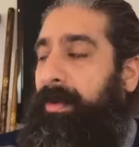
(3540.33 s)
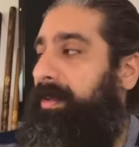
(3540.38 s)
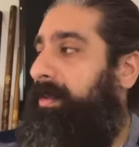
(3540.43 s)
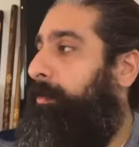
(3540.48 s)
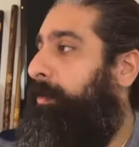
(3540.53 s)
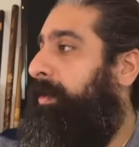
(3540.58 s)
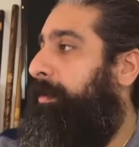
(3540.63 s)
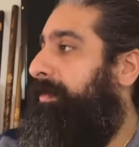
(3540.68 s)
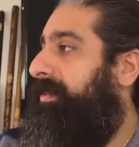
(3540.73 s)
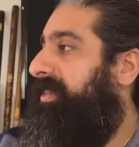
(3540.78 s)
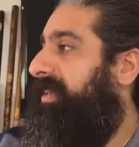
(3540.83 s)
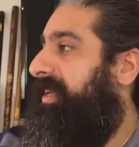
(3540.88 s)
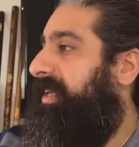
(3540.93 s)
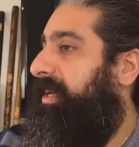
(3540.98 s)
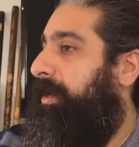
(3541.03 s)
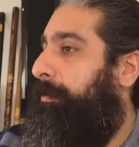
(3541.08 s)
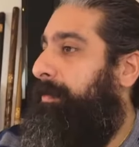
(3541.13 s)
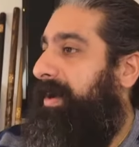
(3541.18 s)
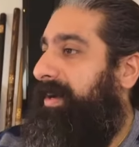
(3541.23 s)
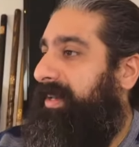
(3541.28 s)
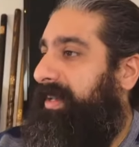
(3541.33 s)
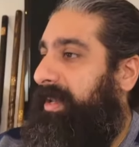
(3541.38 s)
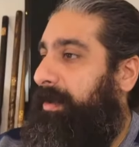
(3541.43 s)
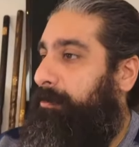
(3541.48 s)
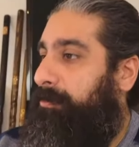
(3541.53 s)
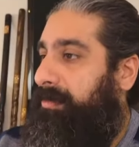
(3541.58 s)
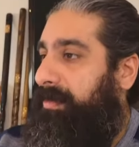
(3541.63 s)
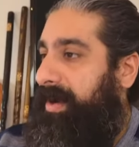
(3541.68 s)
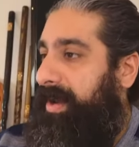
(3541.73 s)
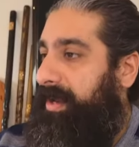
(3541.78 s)
when we're thinking about it
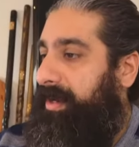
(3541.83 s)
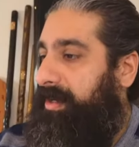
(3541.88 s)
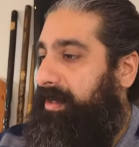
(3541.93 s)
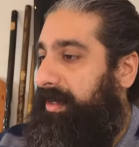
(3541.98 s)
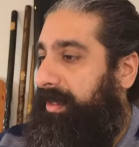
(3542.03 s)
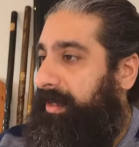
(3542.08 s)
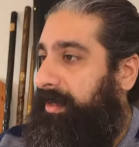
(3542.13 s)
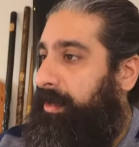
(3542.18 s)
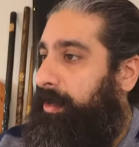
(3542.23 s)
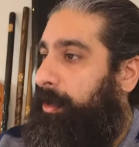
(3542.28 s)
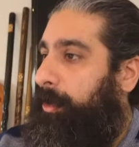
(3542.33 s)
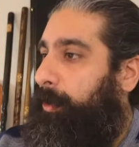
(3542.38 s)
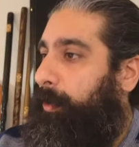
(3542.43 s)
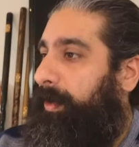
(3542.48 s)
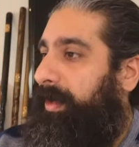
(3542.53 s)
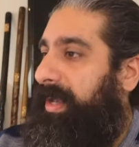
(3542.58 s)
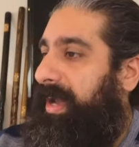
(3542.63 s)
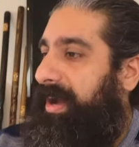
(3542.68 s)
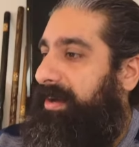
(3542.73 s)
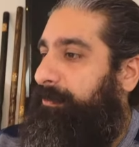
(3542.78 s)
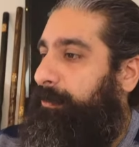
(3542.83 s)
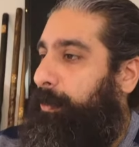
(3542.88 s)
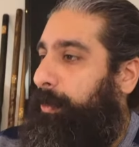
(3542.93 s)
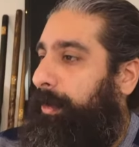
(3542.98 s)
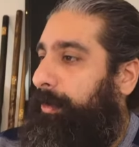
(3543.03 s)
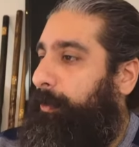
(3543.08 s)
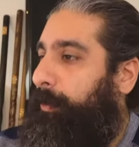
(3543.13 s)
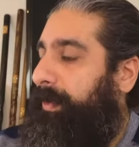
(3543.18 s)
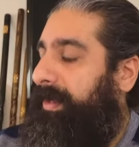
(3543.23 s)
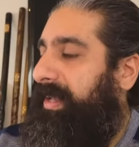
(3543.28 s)
Hebraically, we have
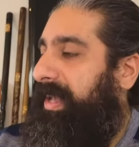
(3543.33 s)
what?